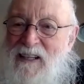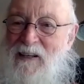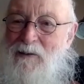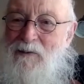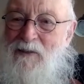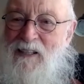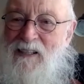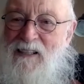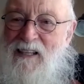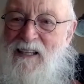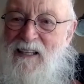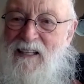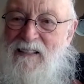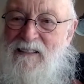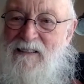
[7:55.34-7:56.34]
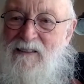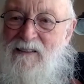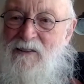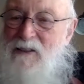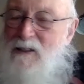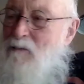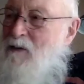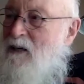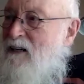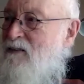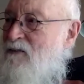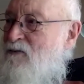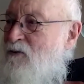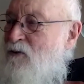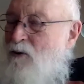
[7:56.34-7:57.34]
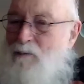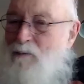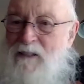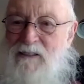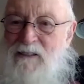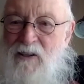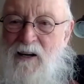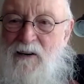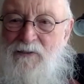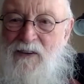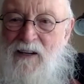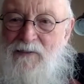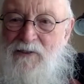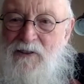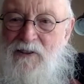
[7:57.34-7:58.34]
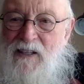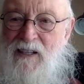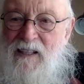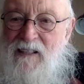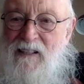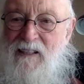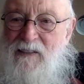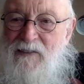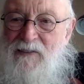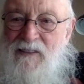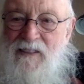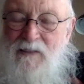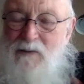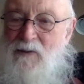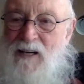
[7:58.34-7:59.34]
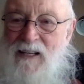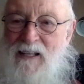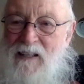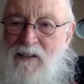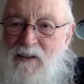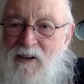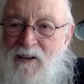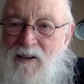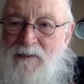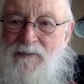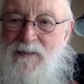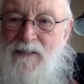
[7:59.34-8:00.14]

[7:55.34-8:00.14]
out of me, and I took about 4 months off after 9/11. Didn't write at all.